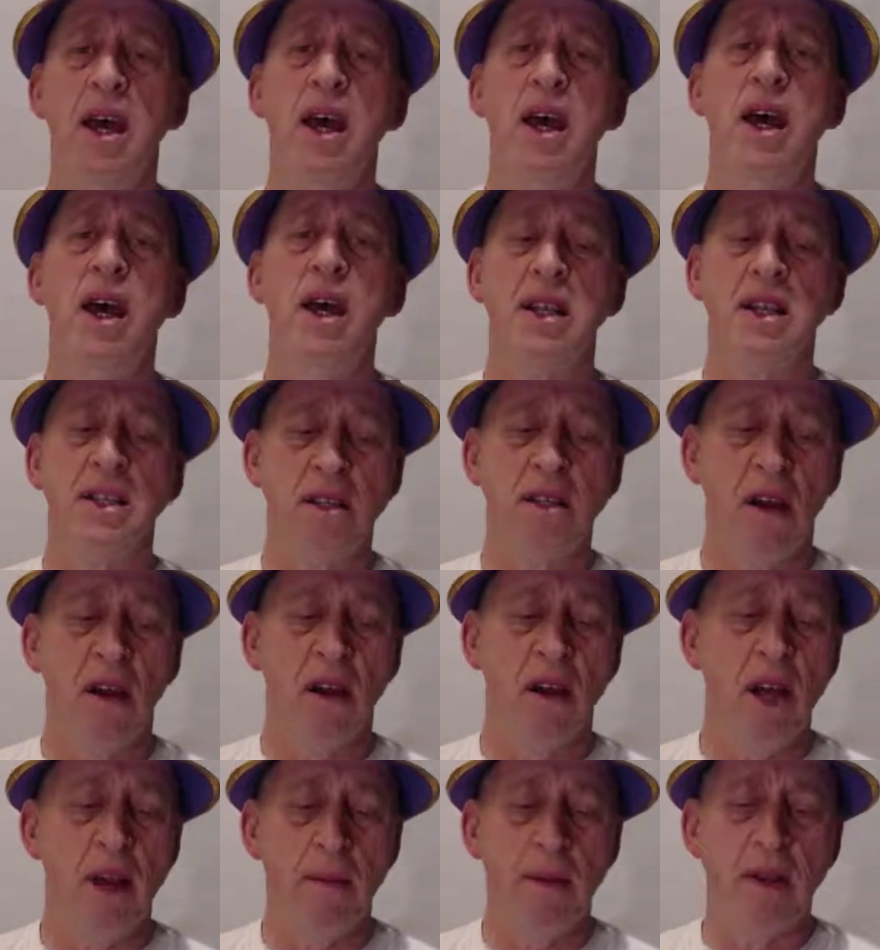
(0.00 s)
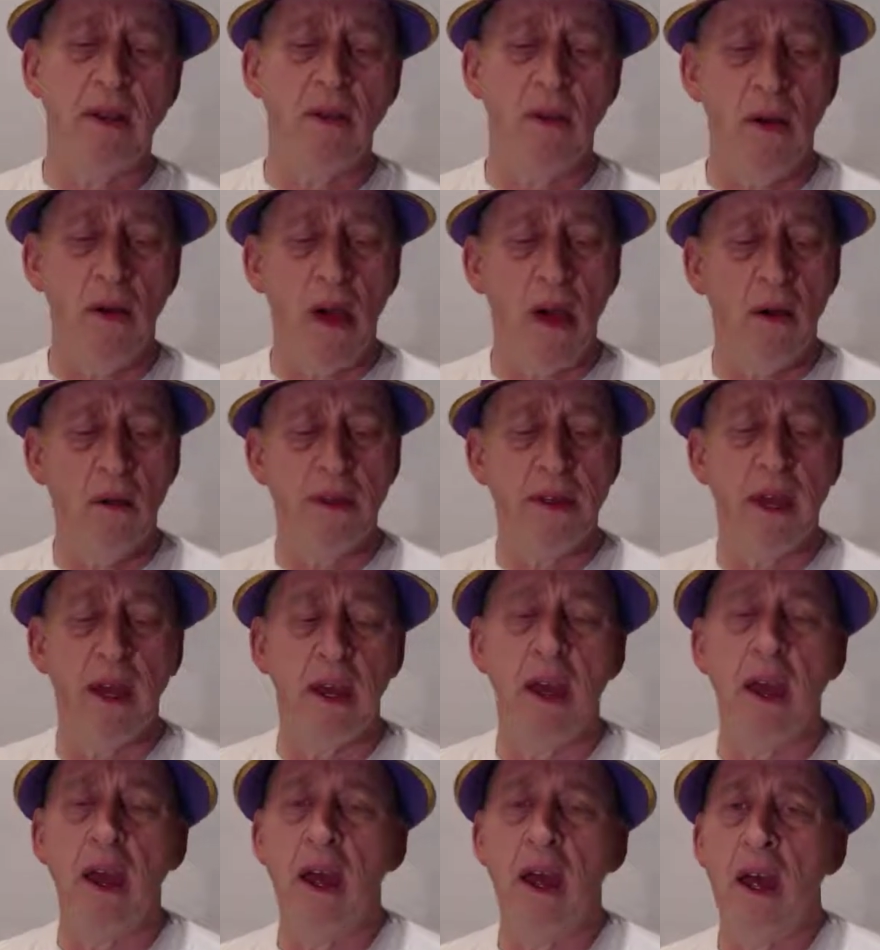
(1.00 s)
it's not going to be too healthy.
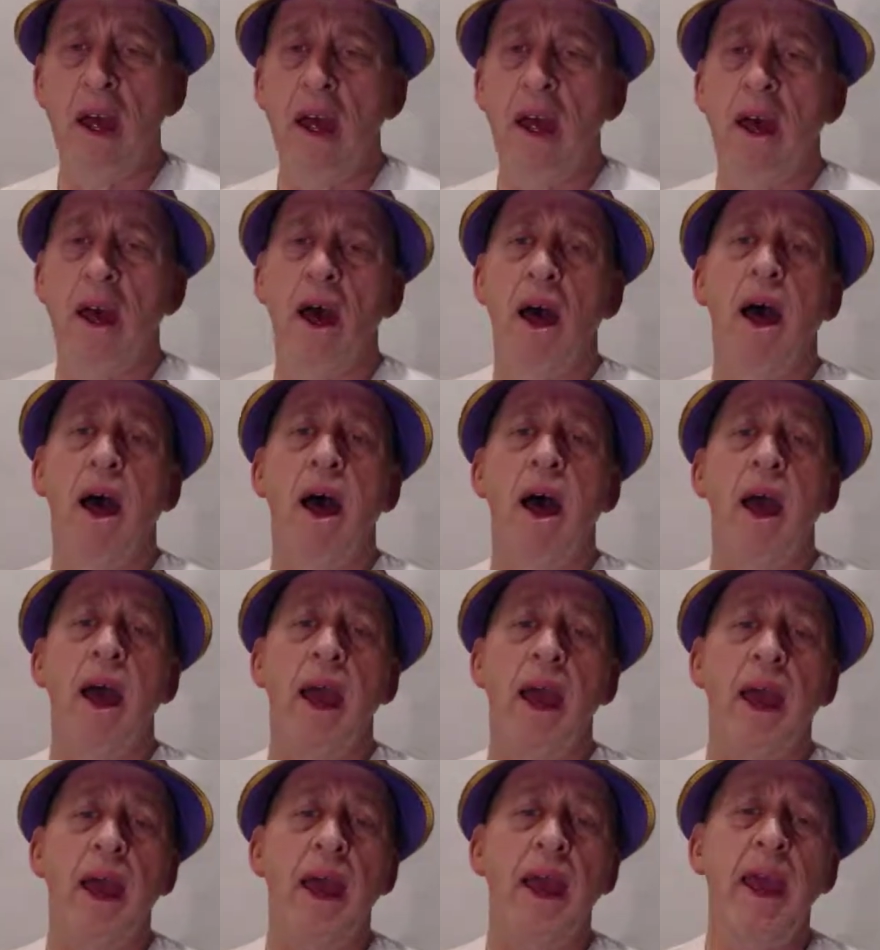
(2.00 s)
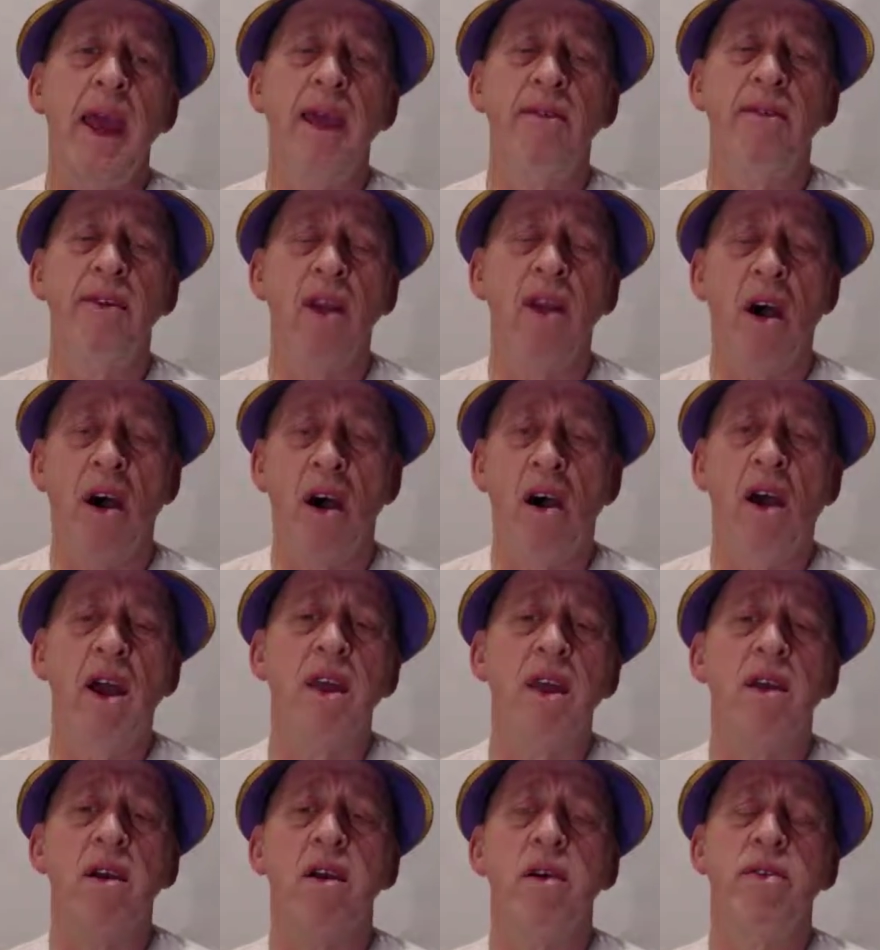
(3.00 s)
Even I
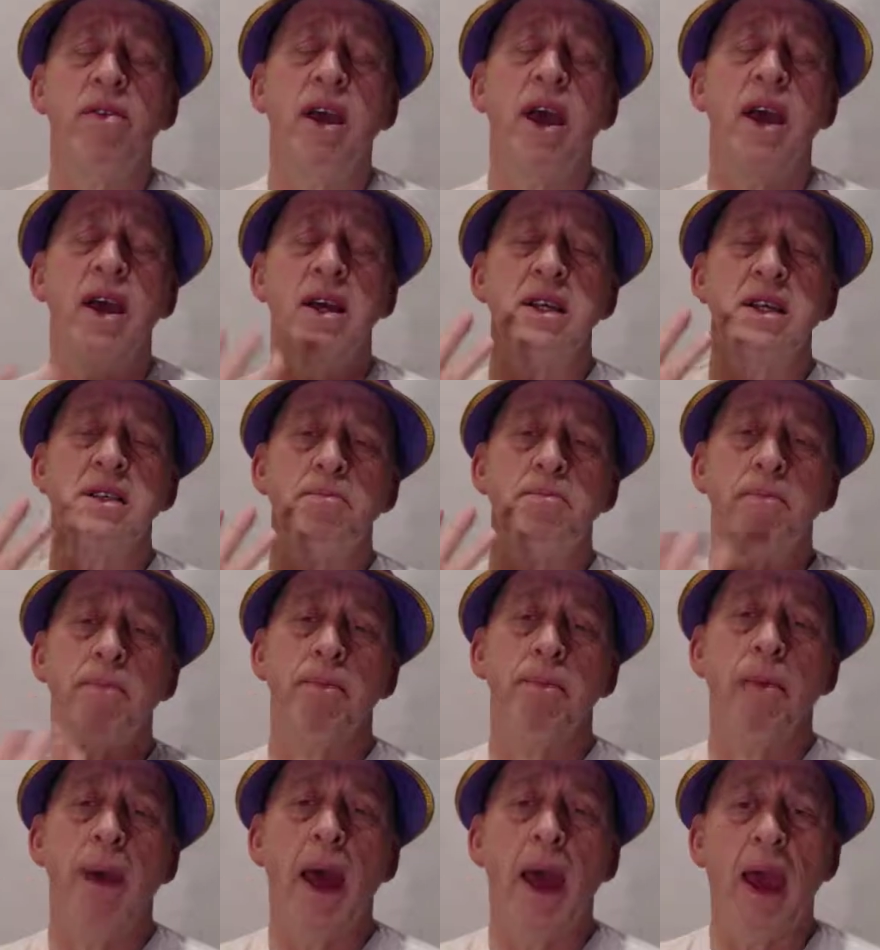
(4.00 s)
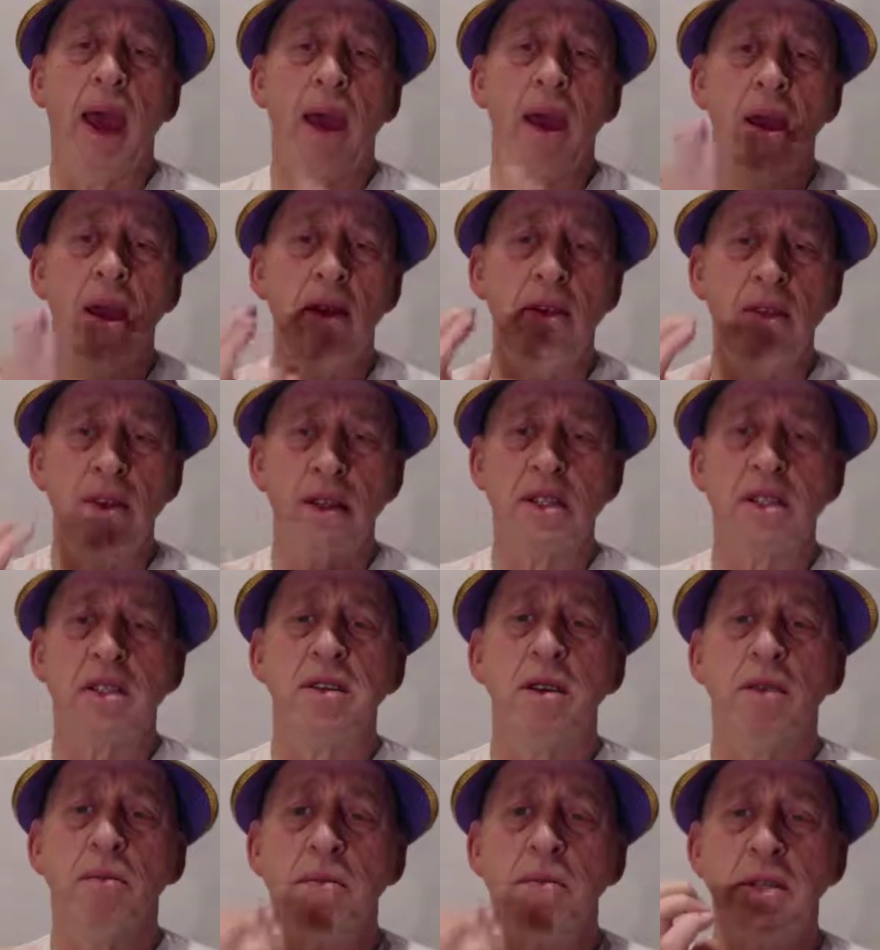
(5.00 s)
know that as black in this
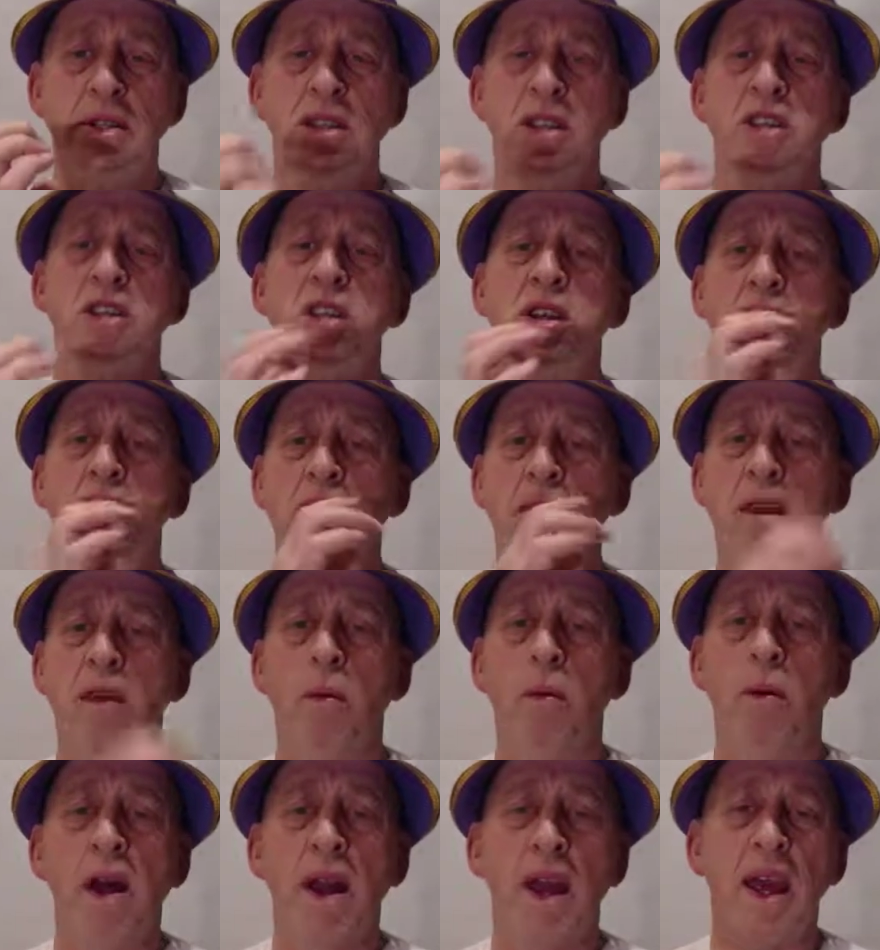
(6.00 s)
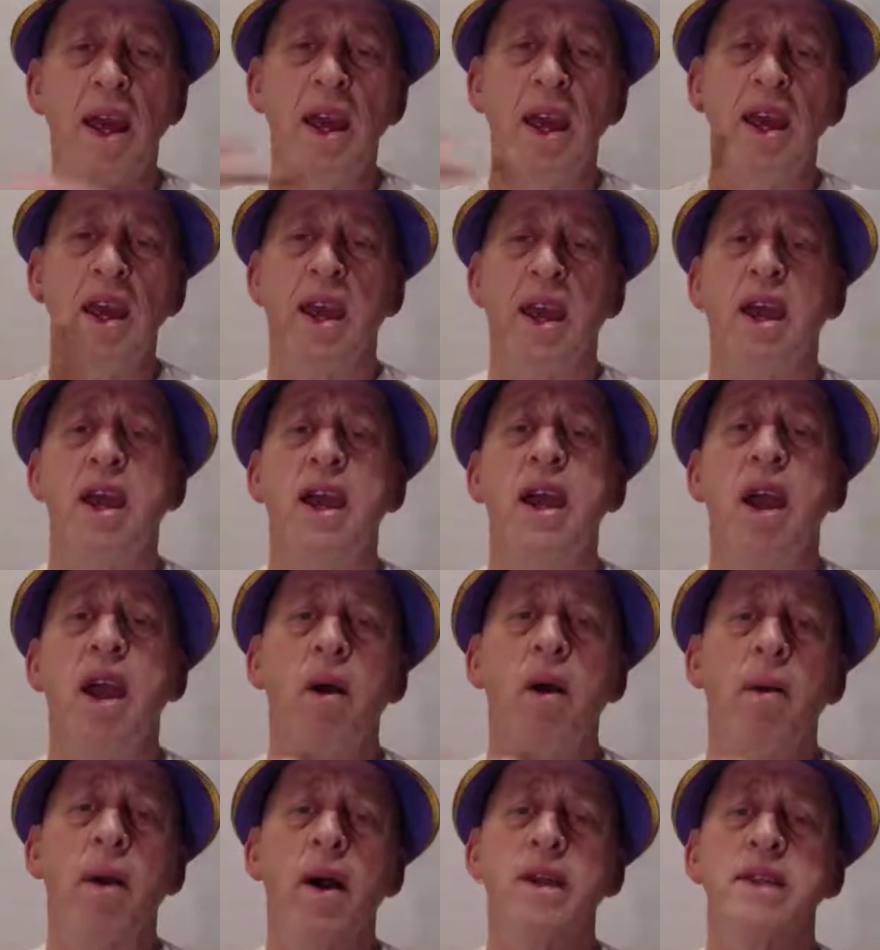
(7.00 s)
sort of position, you want to get your king
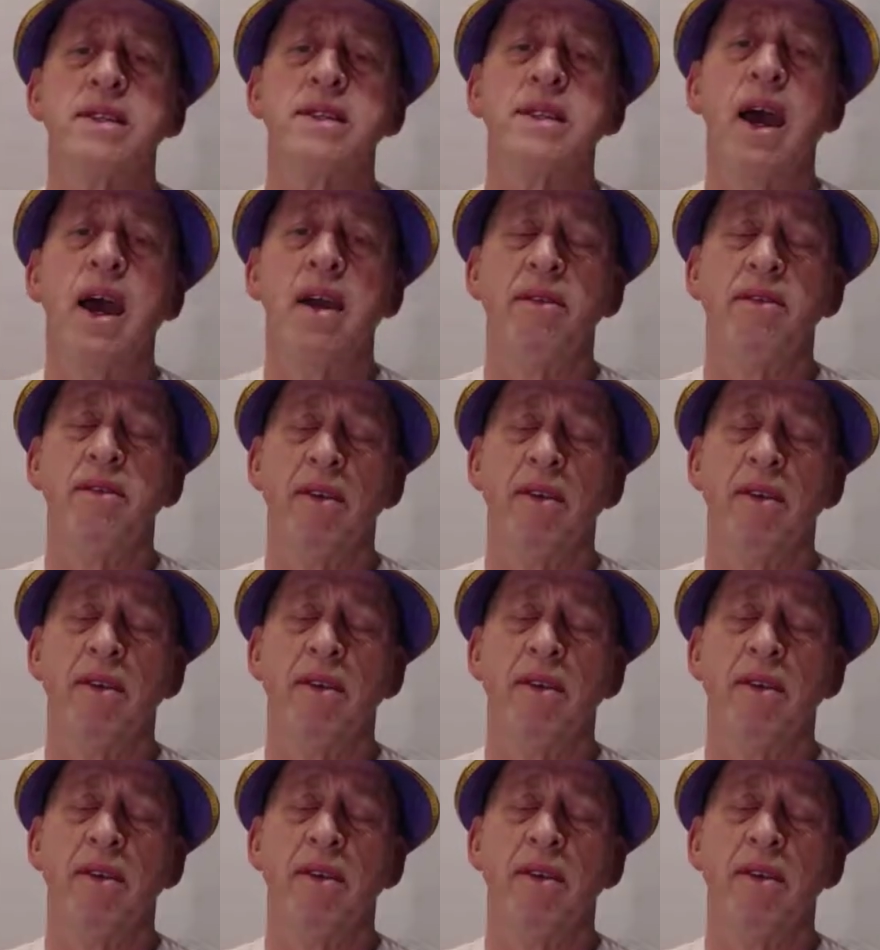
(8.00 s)
away safe.